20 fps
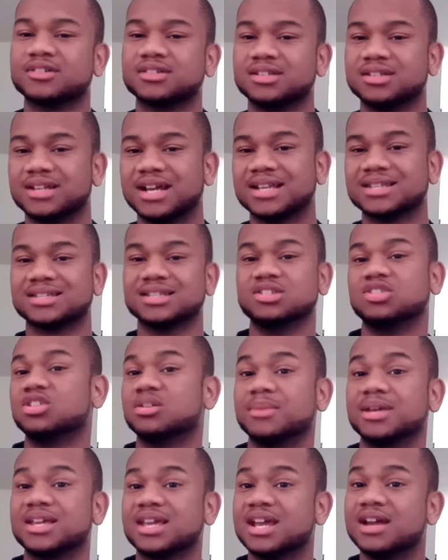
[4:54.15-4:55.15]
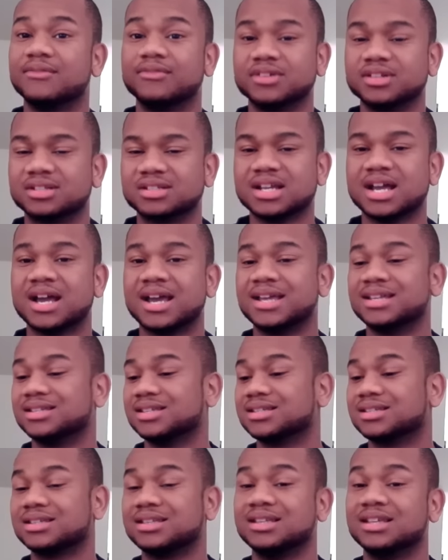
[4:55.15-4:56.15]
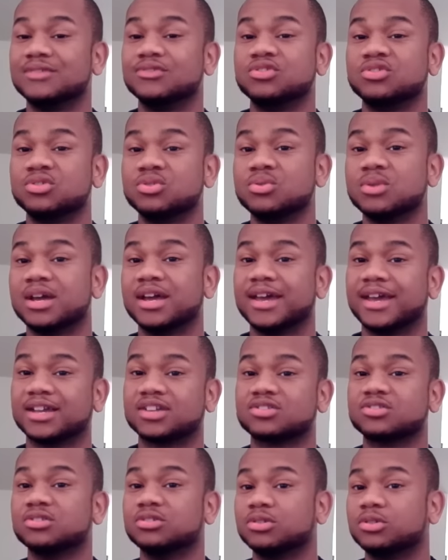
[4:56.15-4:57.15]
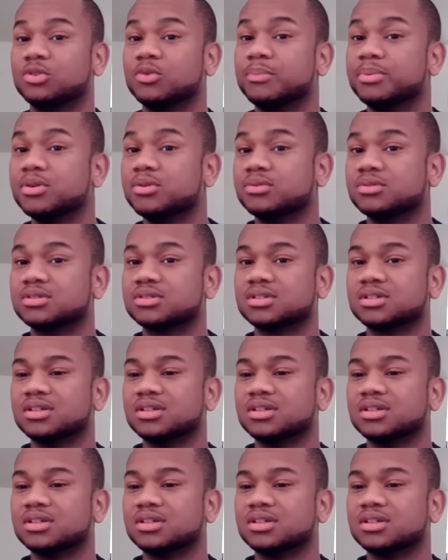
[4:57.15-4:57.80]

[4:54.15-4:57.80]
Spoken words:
Not saying you're going to make every shot. It just gives you an extra little boost.